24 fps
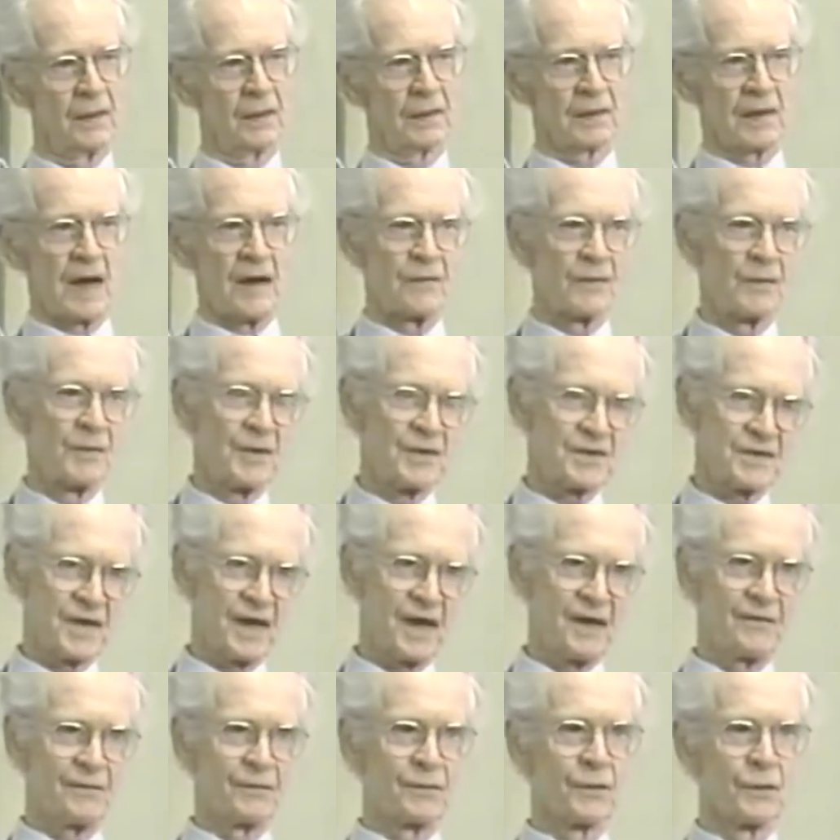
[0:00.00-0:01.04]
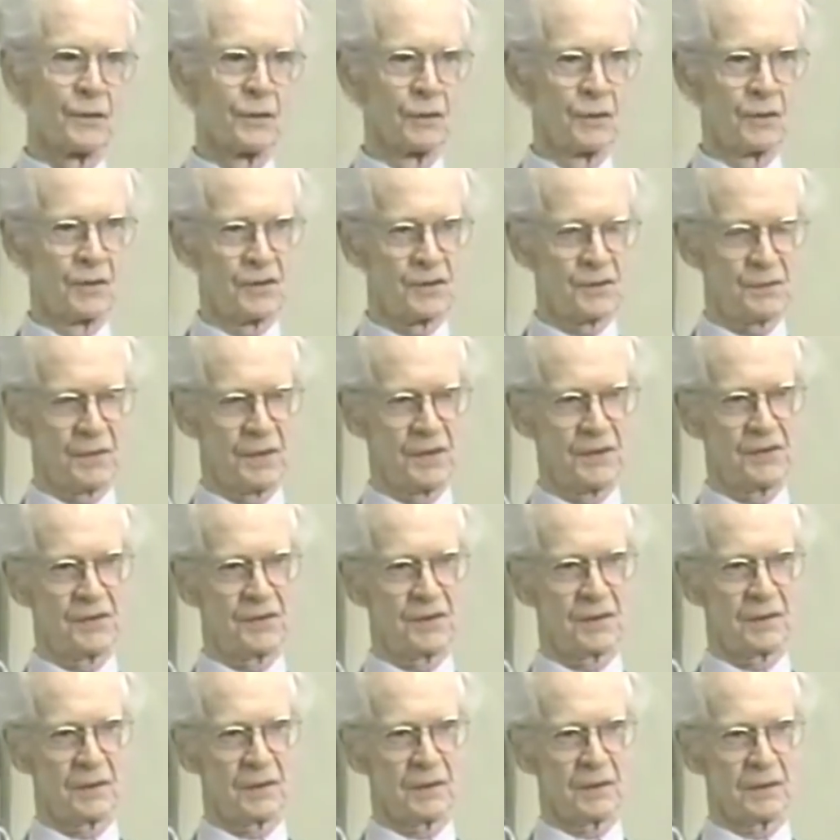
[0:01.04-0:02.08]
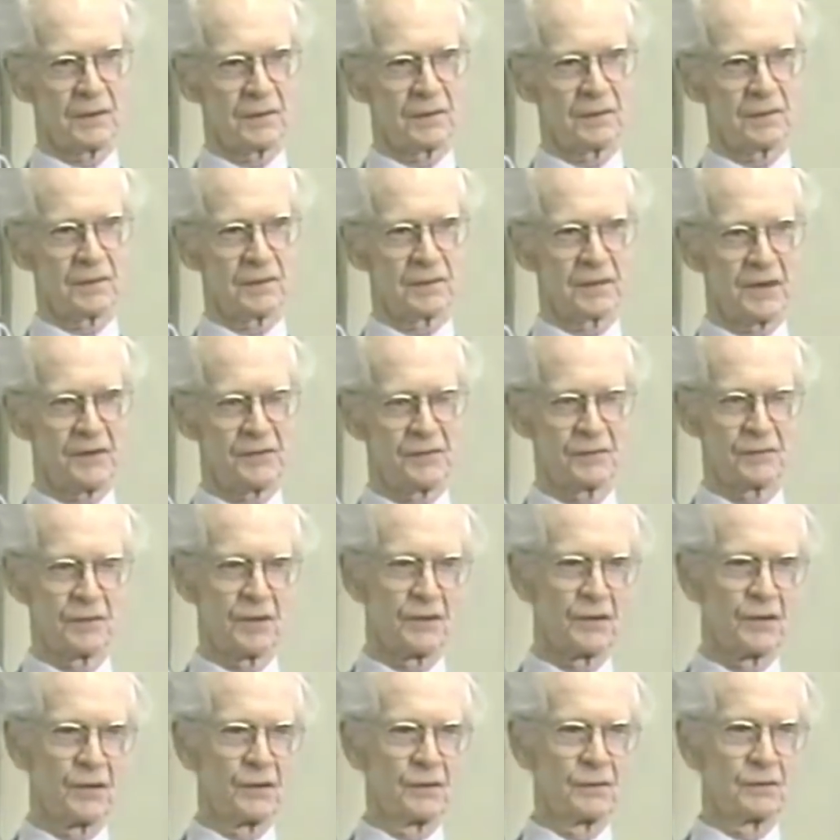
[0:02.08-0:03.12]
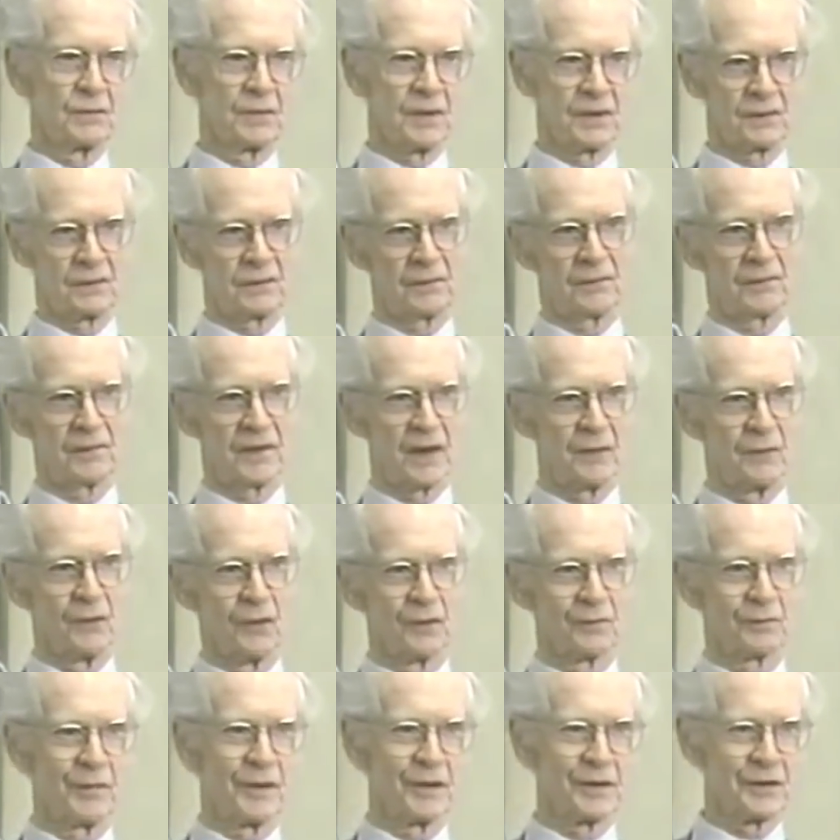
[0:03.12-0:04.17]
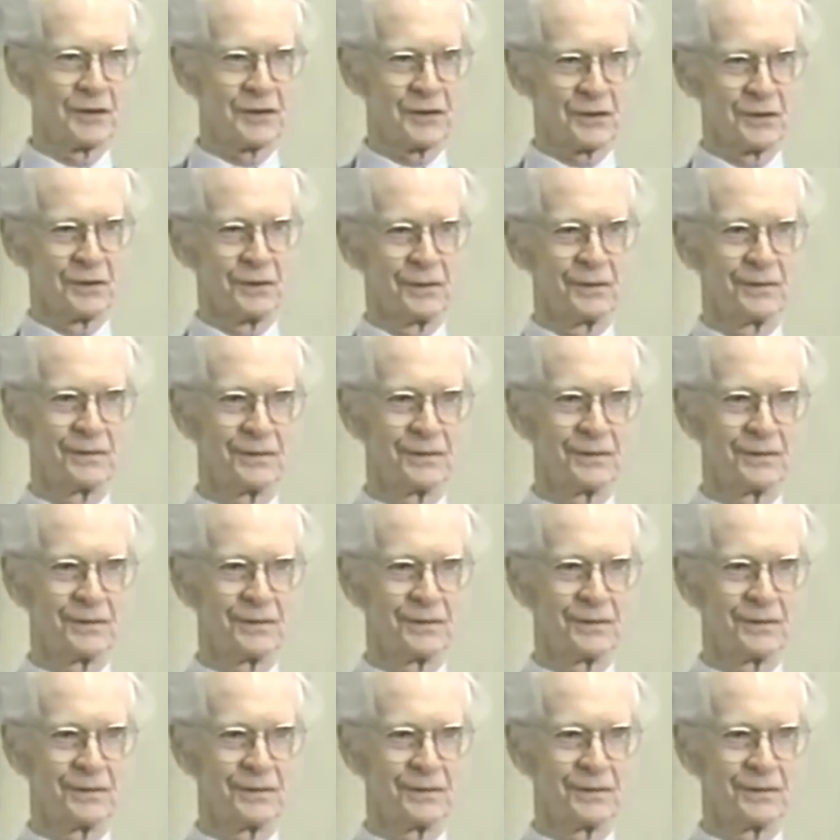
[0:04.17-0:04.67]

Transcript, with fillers: Governments have rules which uh, get you to do what they won't punish you